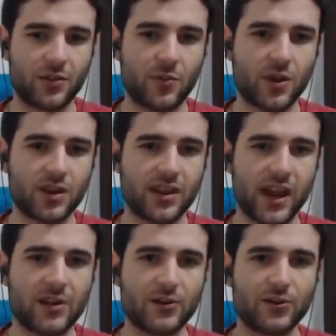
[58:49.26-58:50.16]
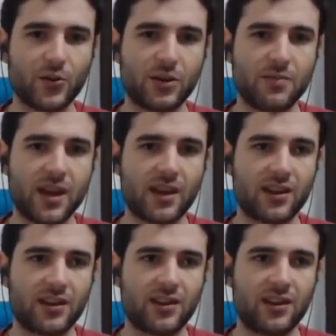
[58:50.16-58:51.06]
was how do we
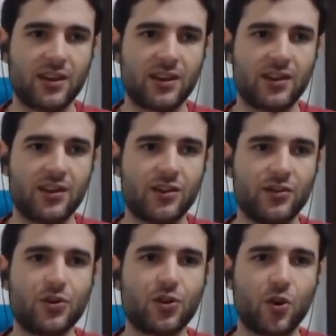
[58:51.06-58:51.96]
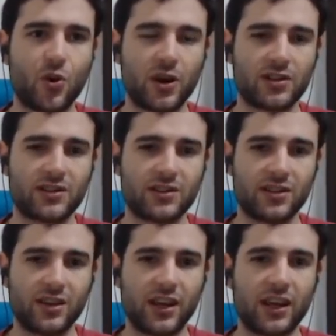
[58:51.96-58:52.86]
make new coins
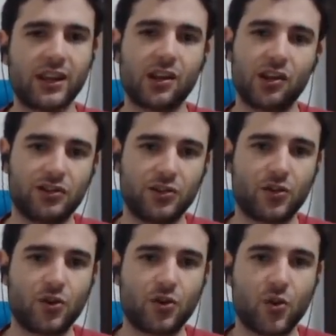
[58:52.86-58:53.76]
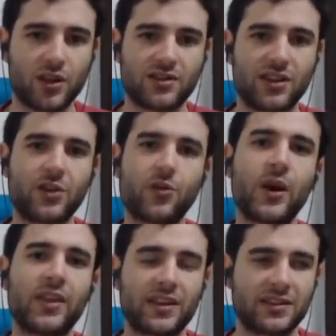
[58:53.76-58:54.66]
and launch new coins in
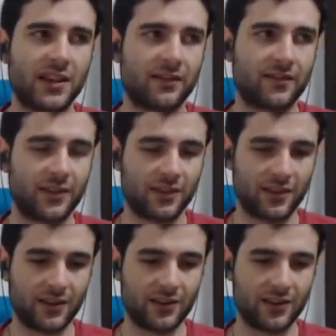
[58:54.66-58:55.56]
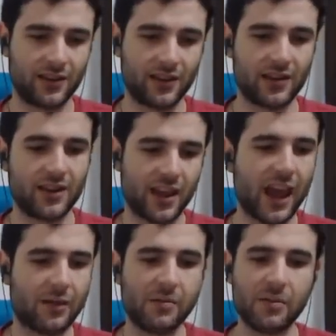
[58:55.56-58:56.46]
a way that is safe.
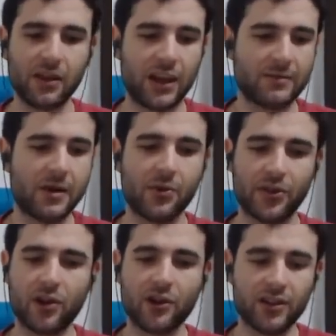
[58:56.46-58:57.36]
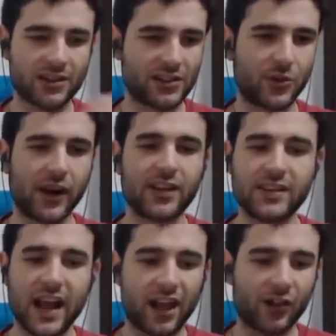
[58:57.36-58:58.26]
And people came up with all these
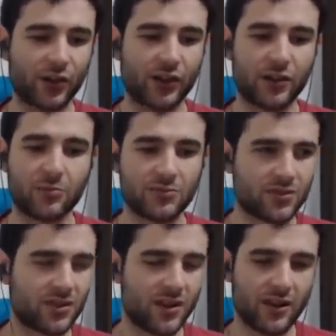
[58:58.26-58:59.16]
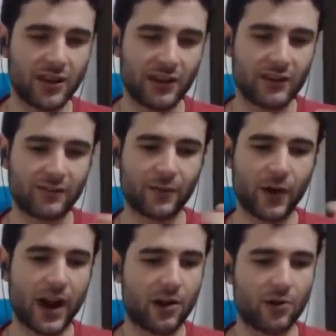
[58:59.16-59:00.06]
crazy algorithms
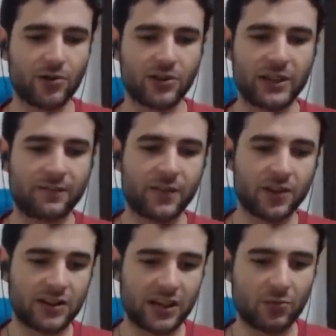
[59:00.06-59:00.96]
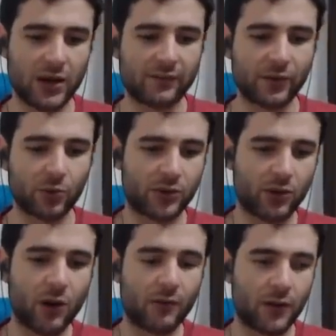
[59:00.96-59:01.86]
for how the difficulty and whatever
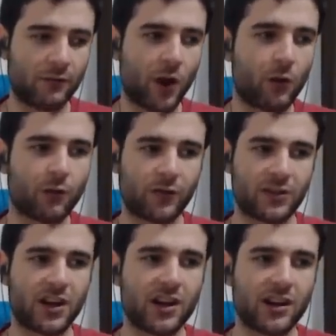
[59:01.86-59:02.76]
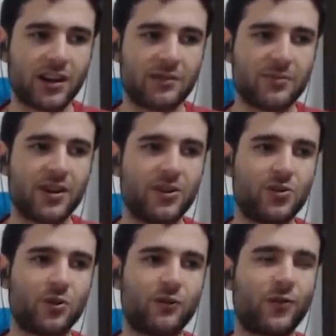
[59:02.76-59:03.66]
would all evolve over time
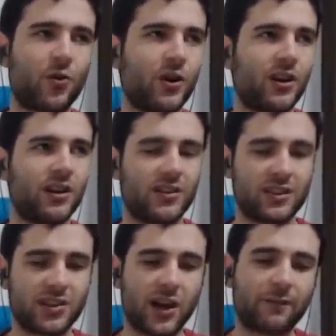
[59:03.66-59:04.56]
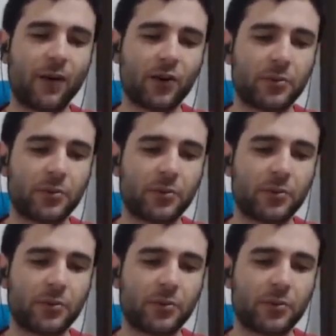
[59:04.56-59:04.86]
to avoid these kind of